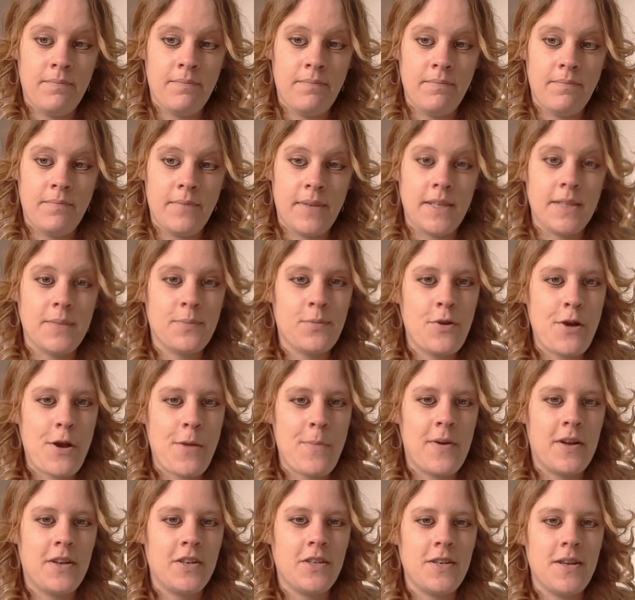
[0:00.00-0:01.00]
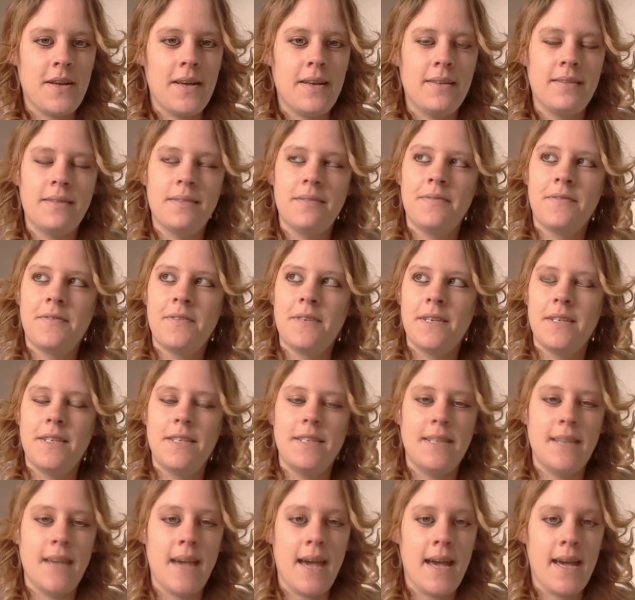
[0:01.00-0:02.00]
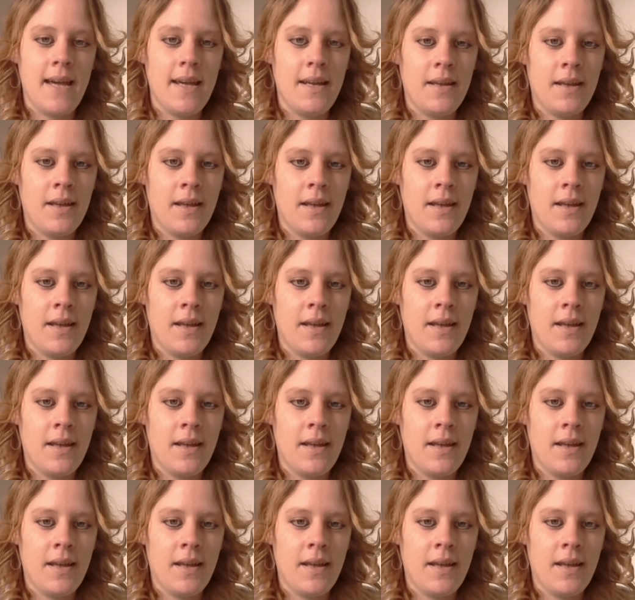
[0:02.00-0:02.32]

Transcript: that's pretty much it for today.